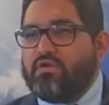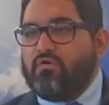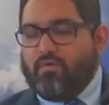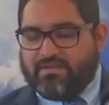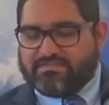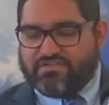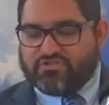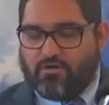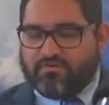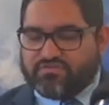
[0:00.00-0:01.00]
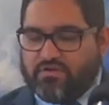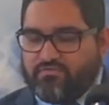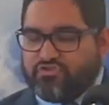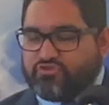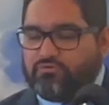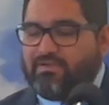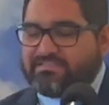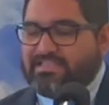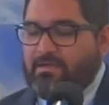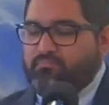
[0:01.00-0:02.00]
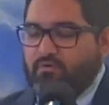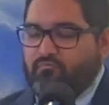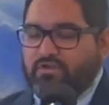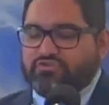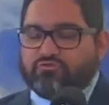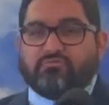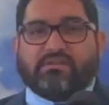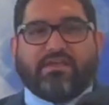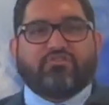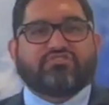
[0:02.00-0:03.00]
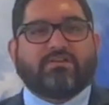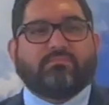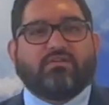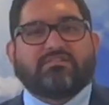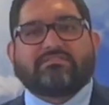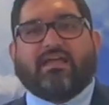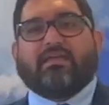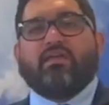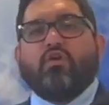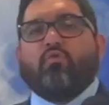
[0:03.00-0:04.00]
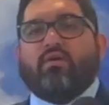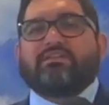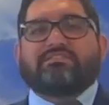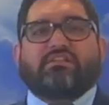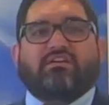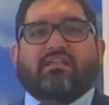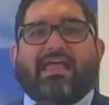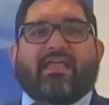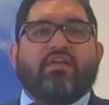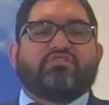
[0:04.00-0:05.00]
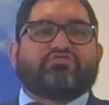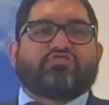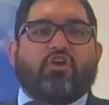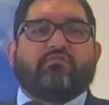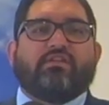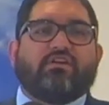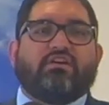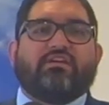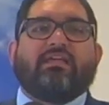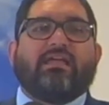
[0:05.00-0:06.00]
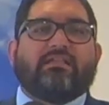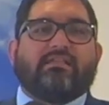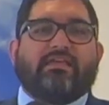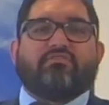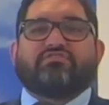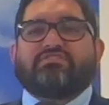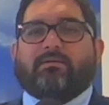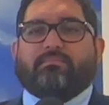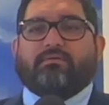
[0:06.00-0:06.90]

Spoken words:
What does he show us here? The true example of what true leadership looks like. What does it look like? Servanthood leadership.